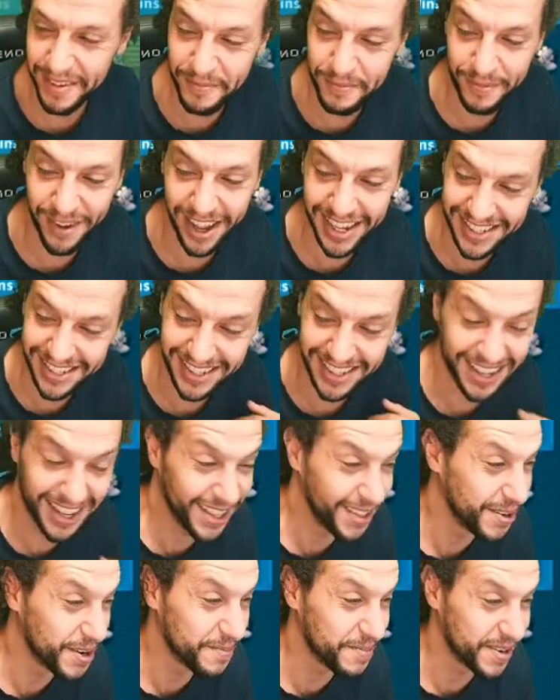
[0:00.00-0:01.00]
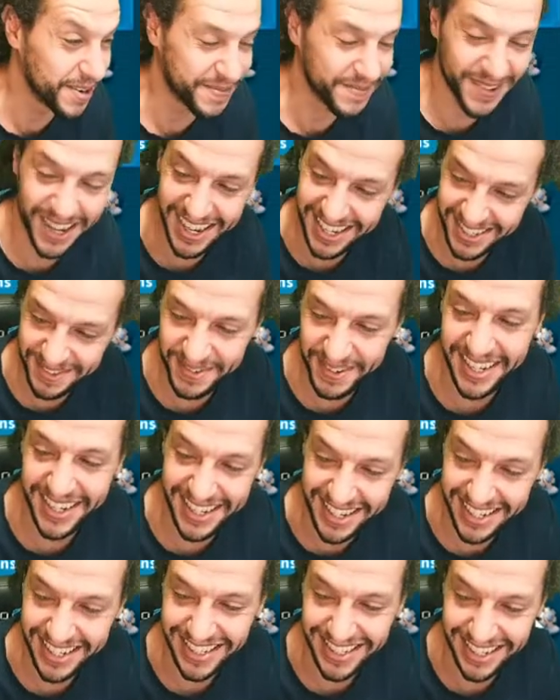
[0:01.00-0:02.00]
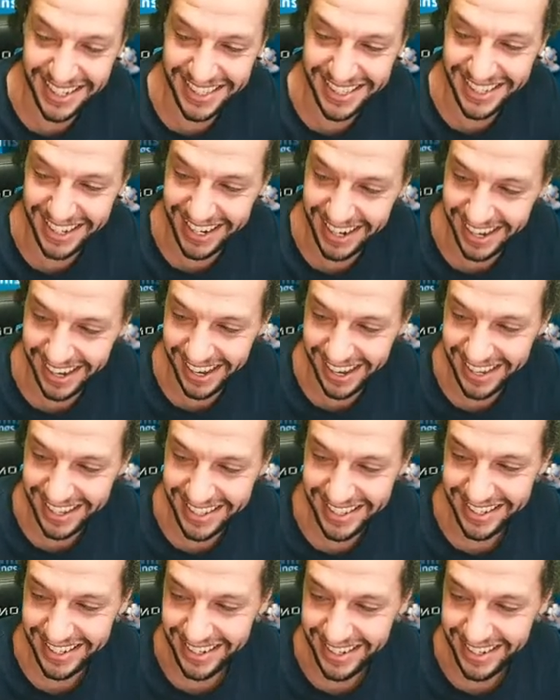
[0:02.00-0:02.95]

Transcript: I'm past thing I don't want to break past probably just to get it out.